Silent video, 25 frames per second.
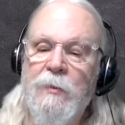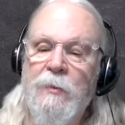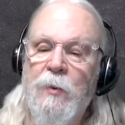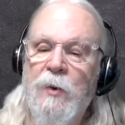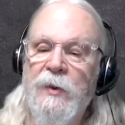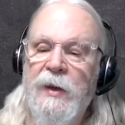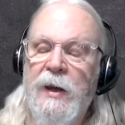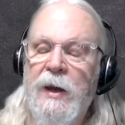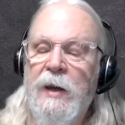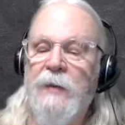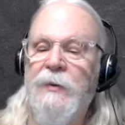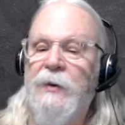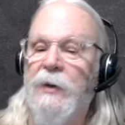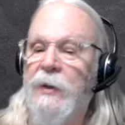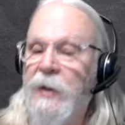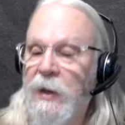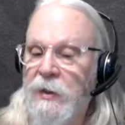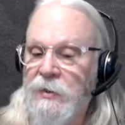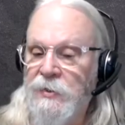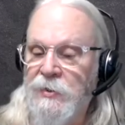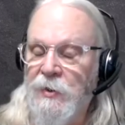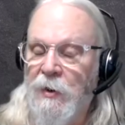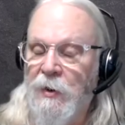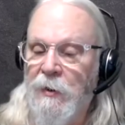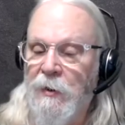when they had their
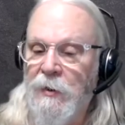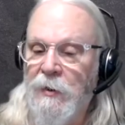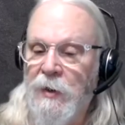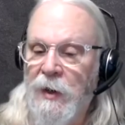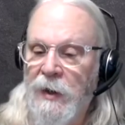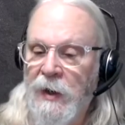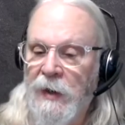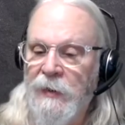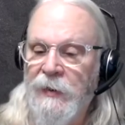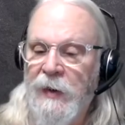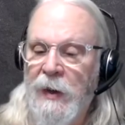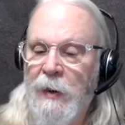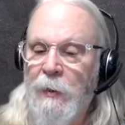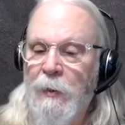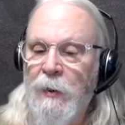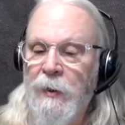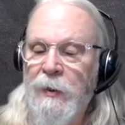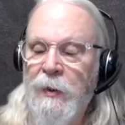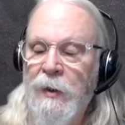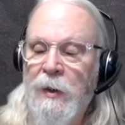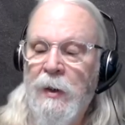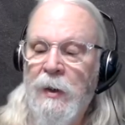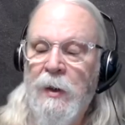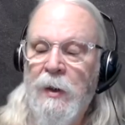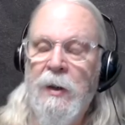Kickstarter, I got that
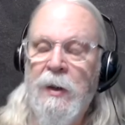one,